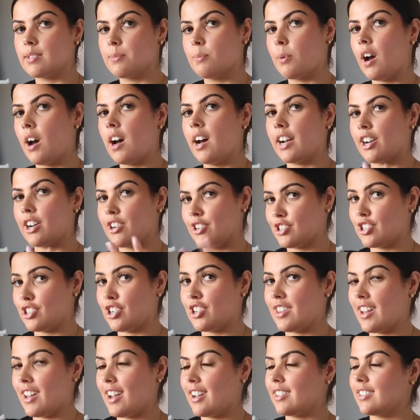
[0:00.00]
but I can't show
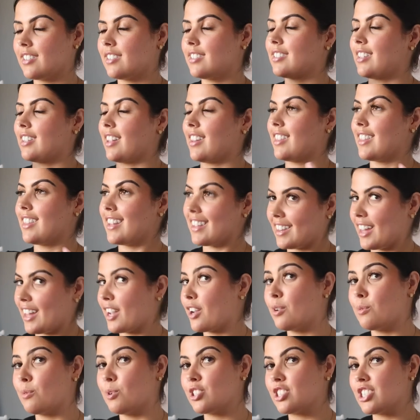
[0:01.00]
you that because I think they're
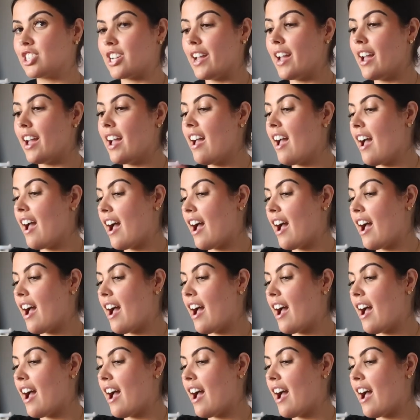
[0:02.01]
gonna watch it.